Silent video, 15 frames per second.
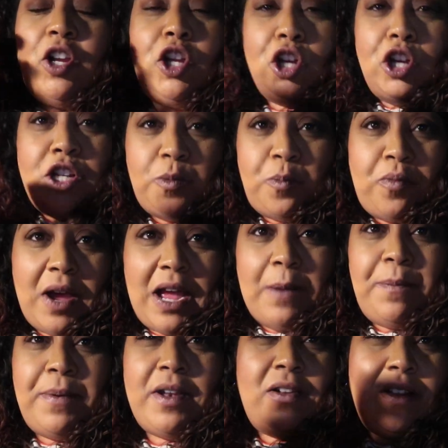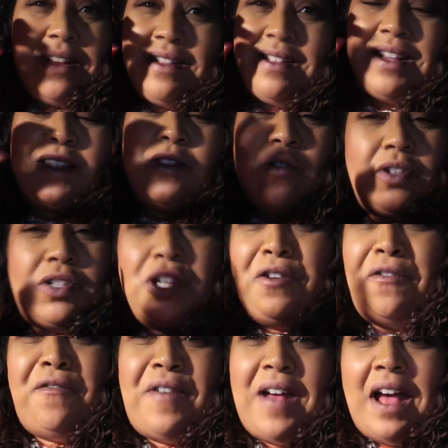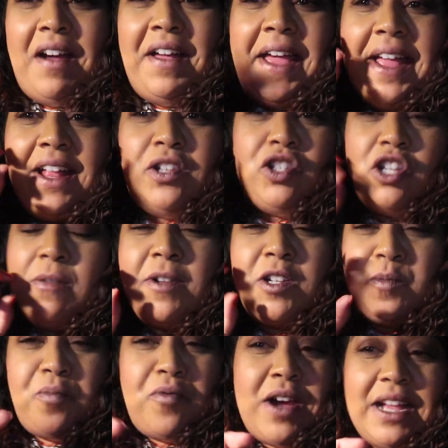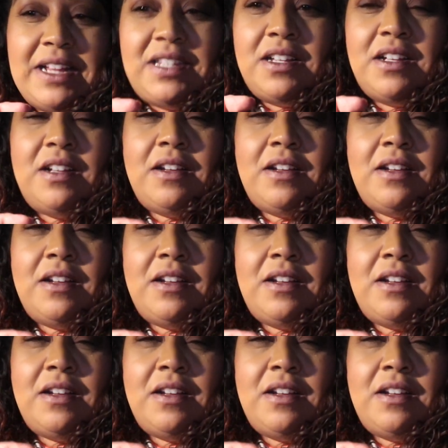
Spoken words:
good bread, but it's not too fat. I hate too much bread